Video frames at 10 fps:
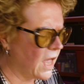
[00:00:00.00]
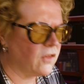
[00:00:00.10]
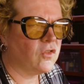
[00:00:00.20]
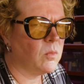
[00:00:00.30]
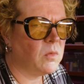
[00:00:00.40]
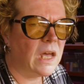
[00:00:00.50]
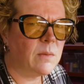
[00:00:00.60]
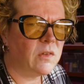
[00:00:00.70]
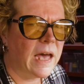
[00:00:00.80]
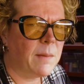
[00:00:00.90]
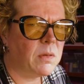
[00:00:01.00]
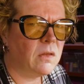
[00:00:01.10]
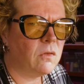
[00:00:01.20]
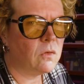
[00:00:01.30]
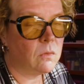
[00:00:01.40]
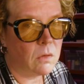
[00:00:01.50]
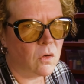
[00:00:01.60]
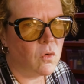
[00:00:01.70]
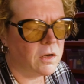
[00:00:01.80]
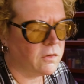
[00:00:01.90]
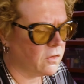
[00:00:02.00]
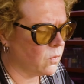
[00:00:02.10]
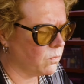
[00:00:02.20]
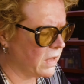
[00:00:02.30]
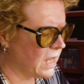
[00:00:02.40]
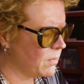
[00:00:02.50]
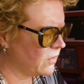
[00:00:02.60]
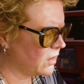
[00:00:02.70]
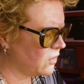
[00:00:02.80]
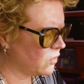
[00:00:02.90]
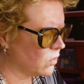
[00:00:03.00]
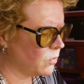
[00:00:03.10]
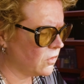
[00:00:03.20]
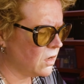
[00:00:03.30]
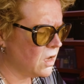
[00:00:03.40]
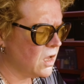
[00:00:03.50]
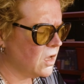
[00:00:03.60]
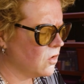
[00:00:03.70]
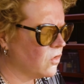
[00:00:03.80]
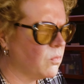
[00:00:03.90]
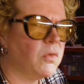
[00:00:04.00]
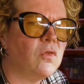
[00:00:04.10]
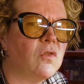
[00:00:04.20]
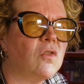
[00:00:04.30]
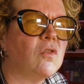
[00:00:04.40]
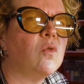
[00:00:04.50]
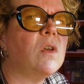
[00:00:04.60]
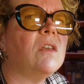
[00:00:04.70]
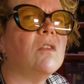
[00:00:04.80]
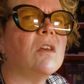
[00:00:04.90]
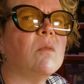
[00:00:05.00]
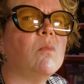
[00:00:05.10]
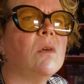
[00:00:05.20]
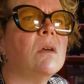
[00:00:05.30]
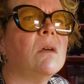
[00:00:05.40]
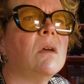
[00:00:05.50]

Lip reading: as sometimes happens, according to the Amazon description, you're supposed to squeeze them